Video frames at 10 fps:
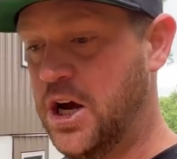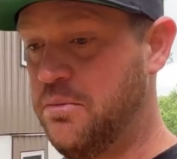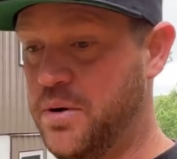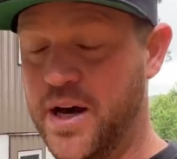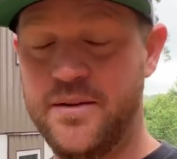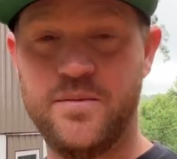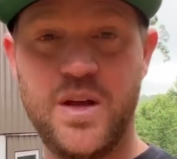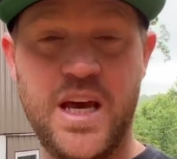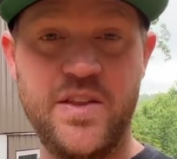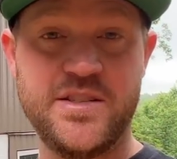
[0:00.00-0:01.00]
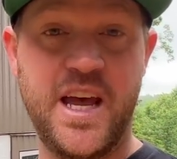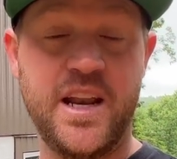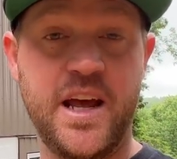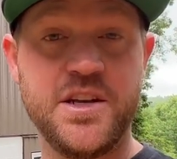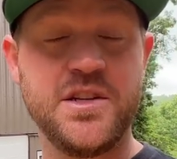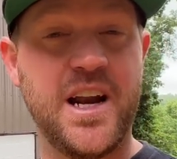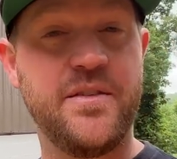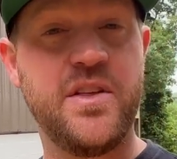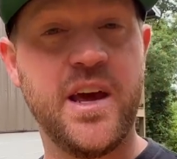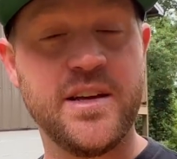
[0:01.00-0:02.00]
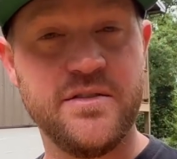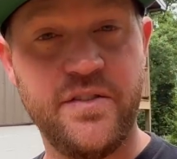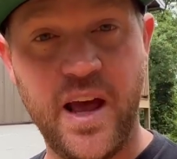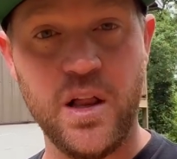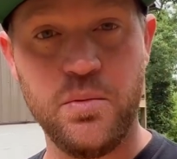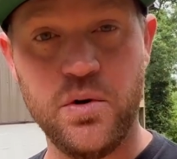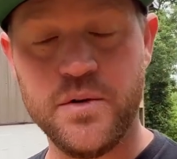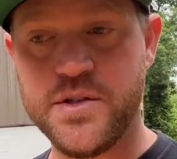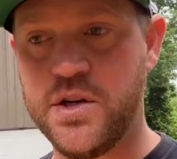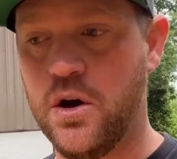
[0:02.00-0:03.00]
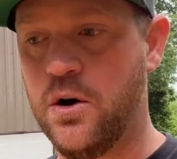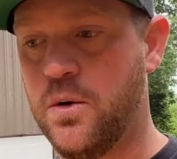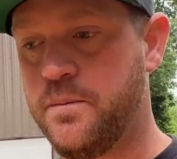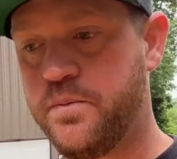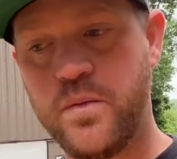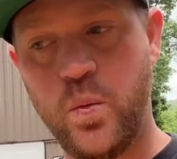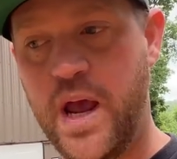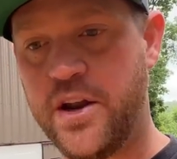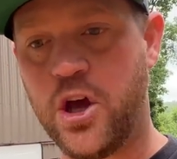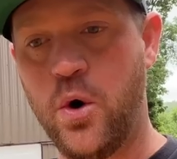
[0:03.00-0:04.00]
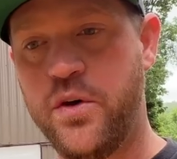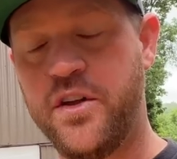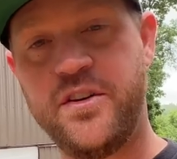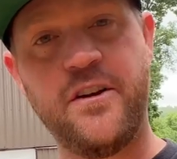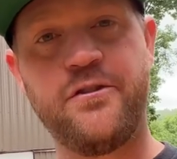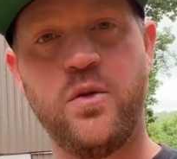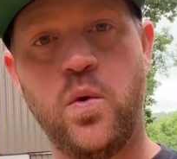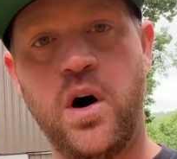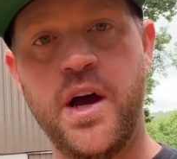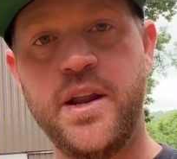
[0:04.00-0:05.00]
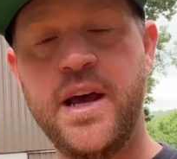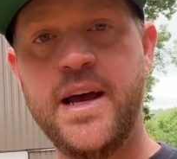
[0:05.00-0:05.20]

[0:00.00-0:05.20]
But in this day and age, not everything is available. So we had to go with a different one.